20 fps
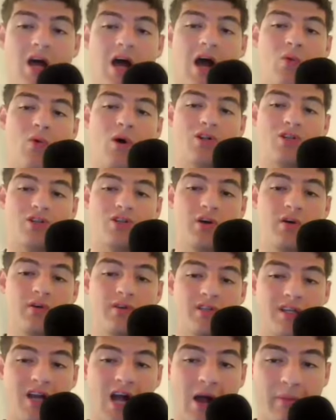I want you to know
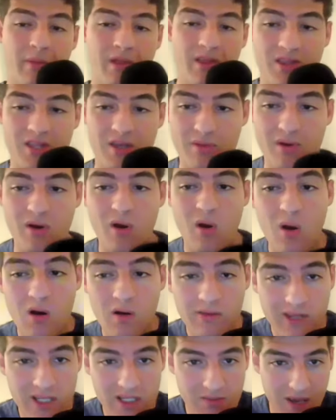as a common theme in all
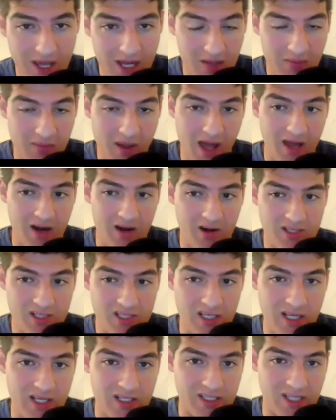of these mating
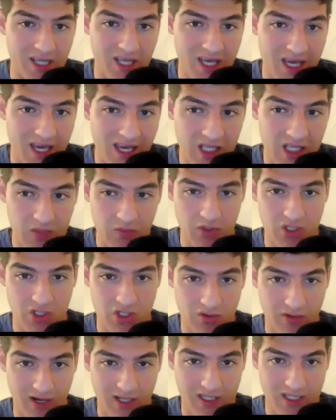patterns is the king is
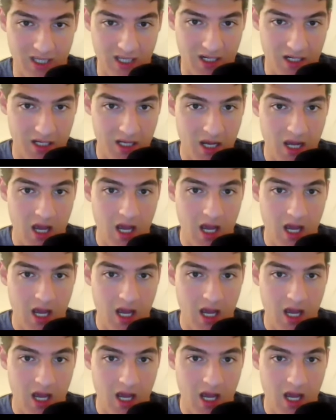restricted.